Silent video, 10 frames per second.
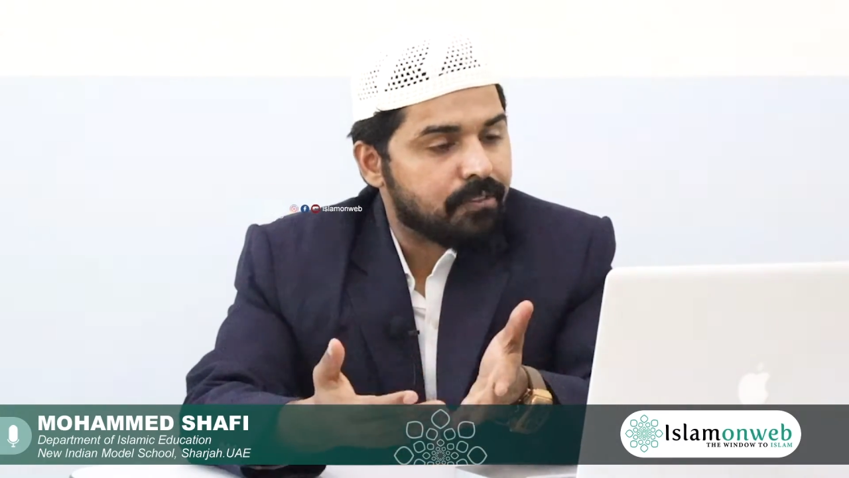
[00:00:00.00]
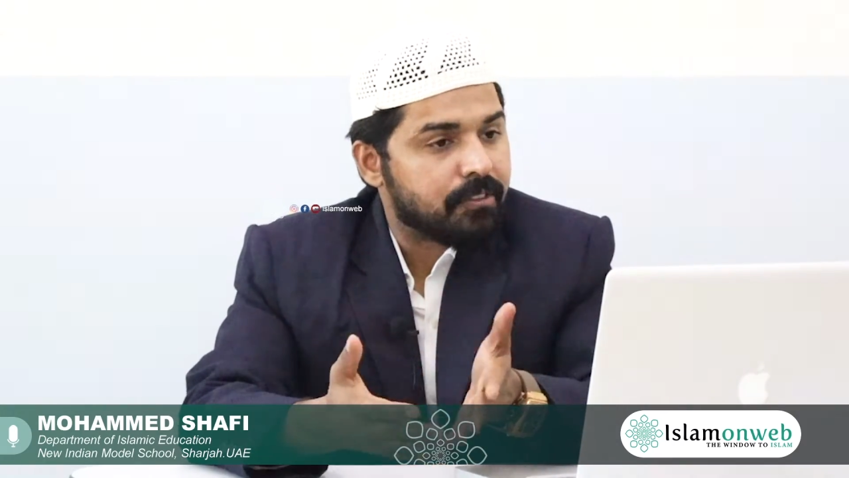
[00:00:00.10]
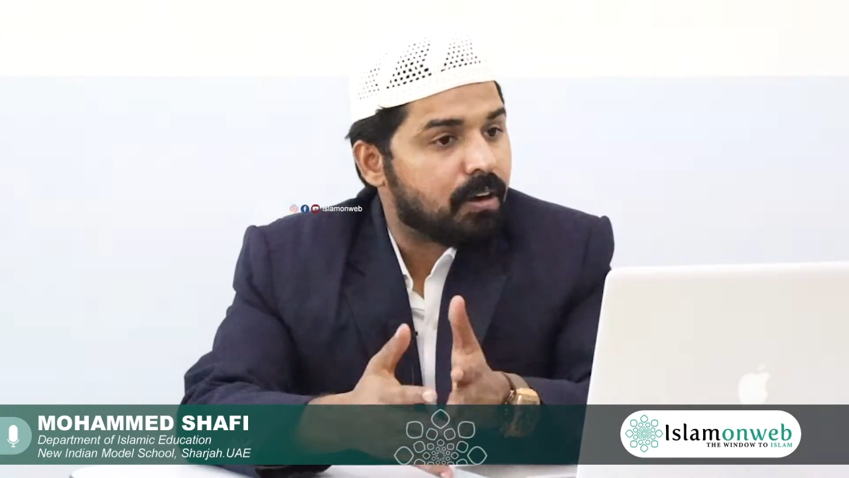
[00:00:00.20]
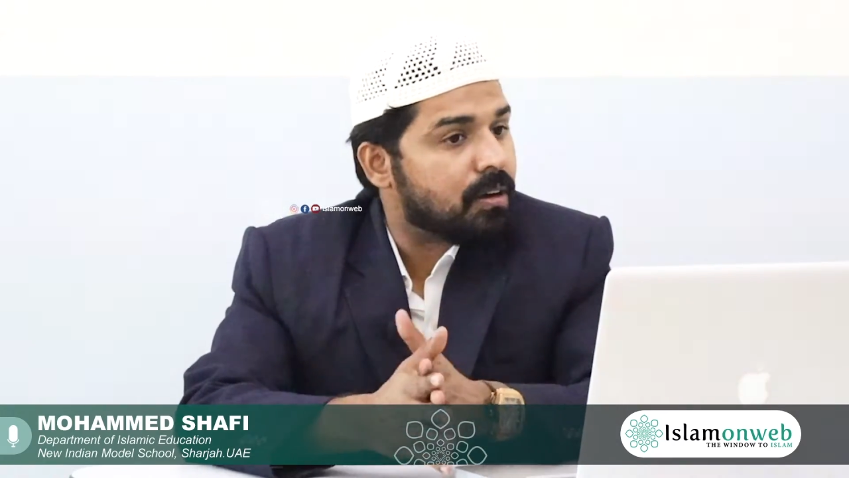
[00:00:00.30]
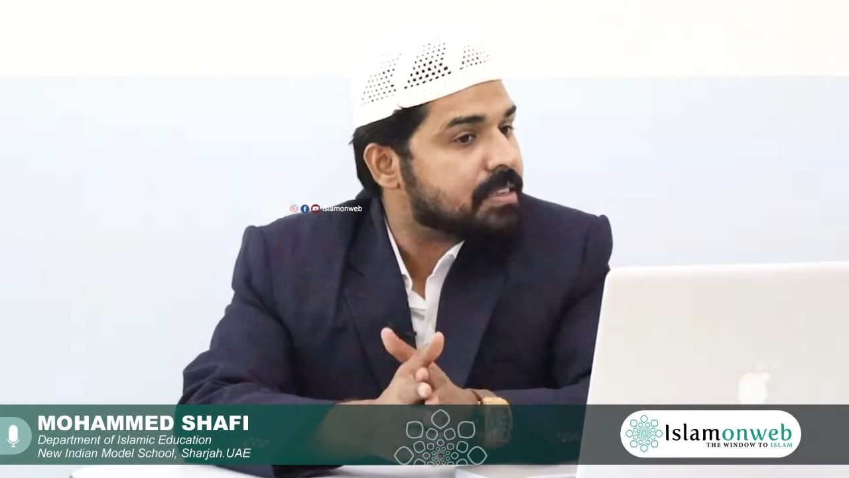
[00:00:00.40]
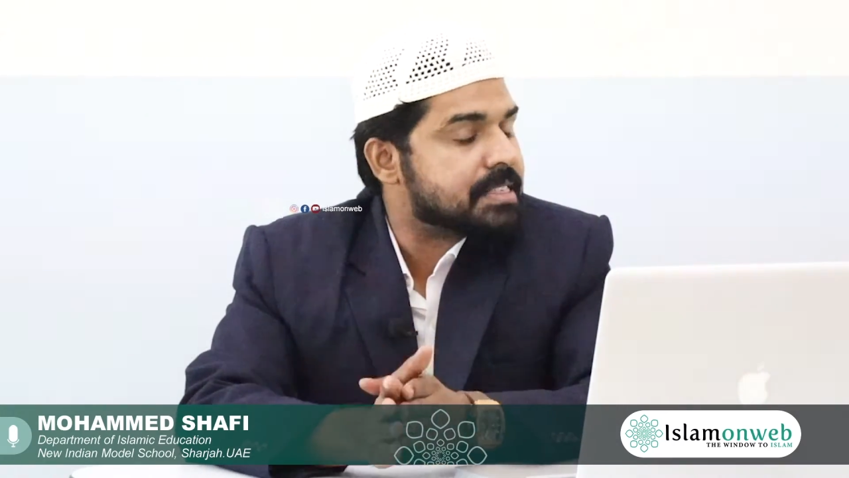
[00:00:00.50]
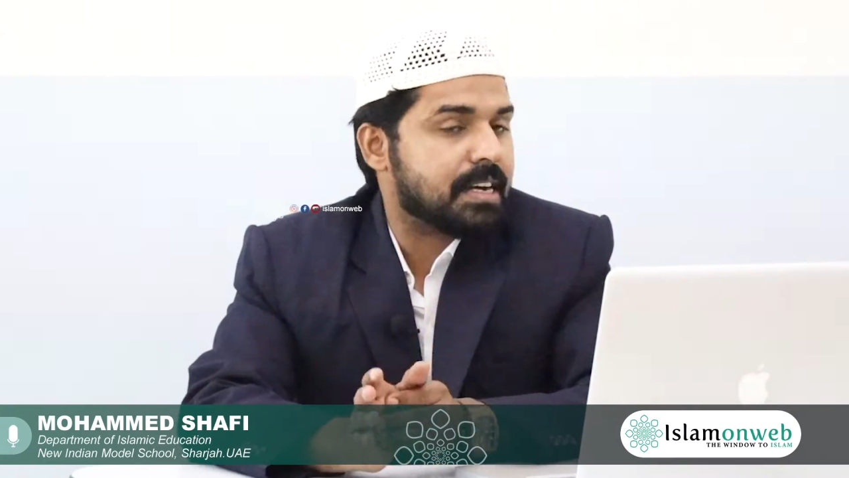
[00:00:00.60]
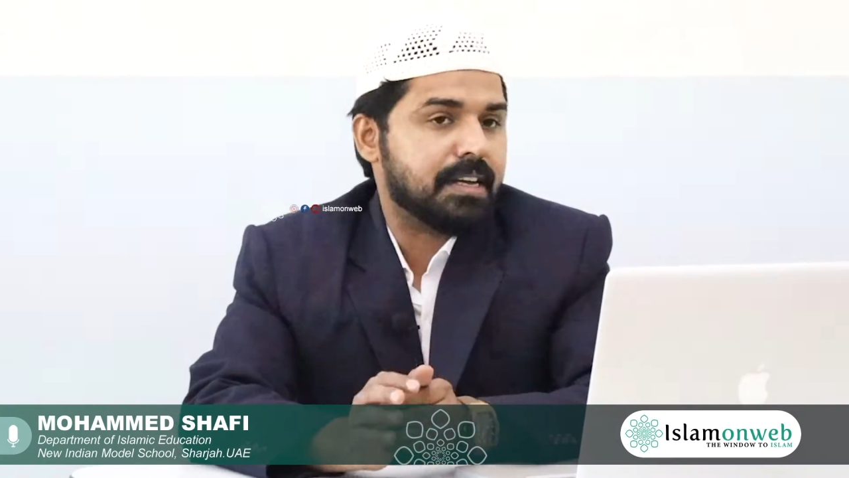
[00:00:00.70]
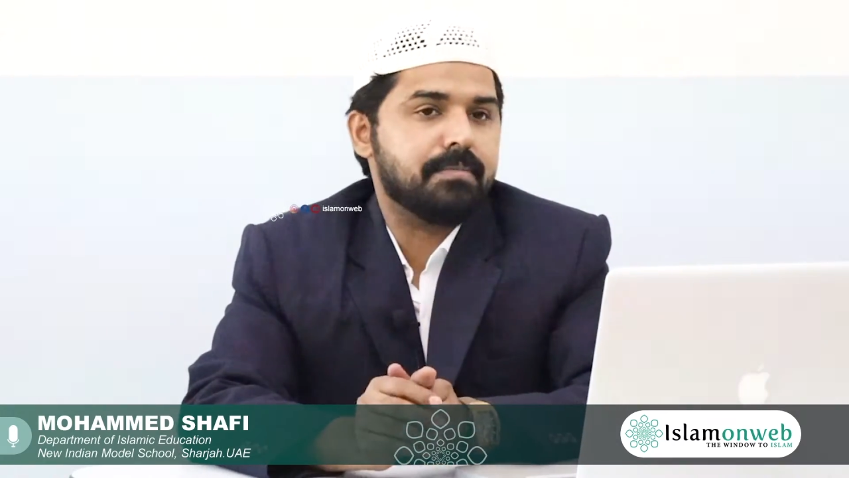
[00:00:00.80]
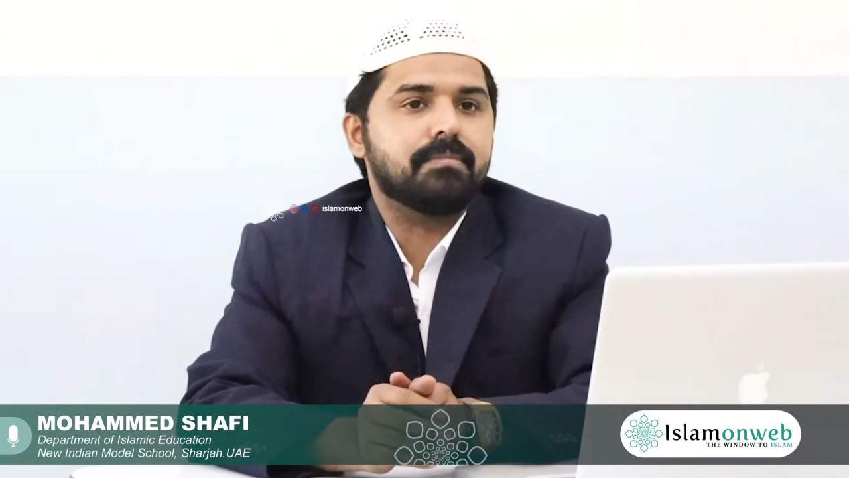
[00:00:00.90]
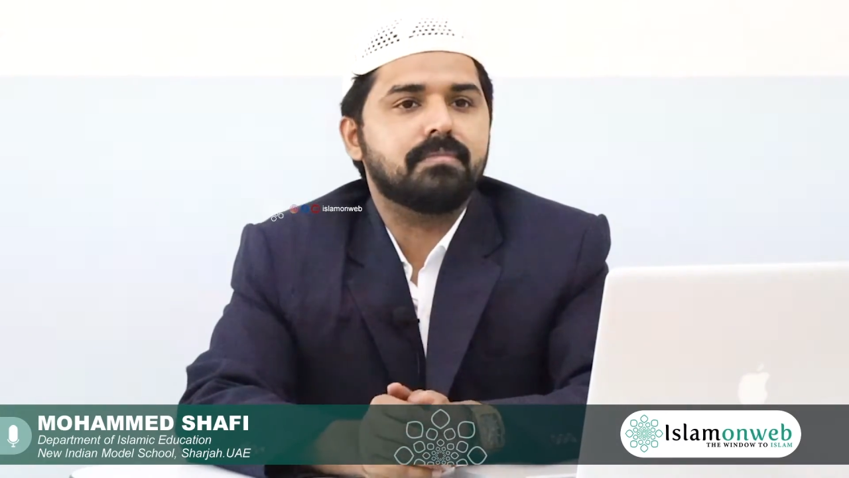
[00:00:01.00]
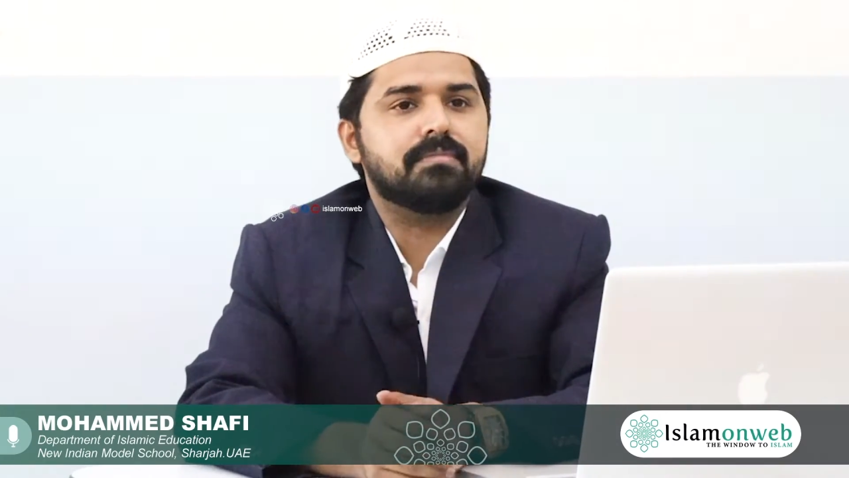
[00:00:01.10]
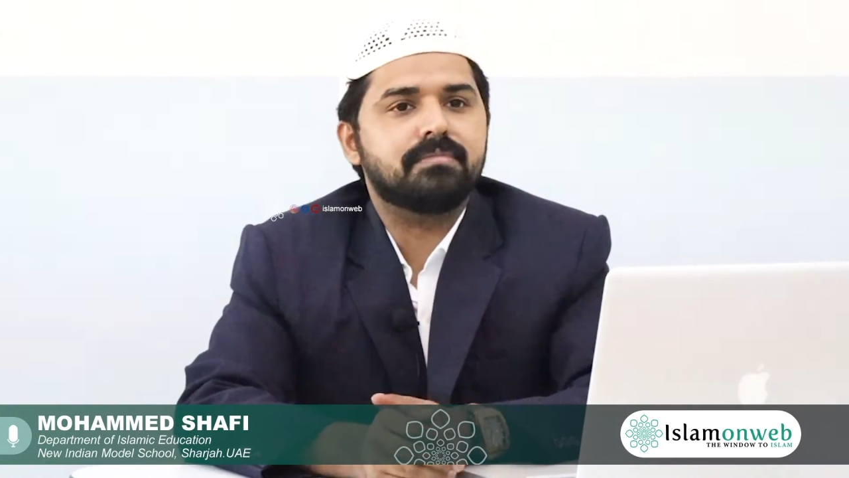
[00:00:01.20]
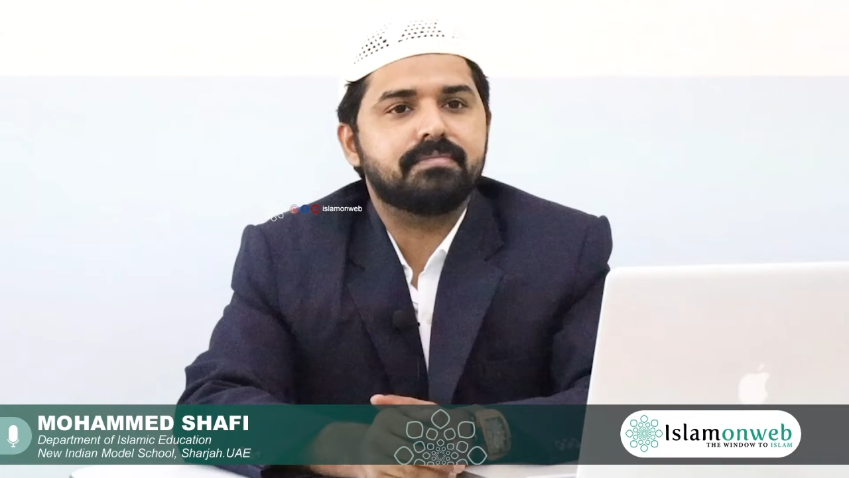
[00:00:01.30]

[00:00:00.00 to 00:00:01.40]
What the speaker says: of all time.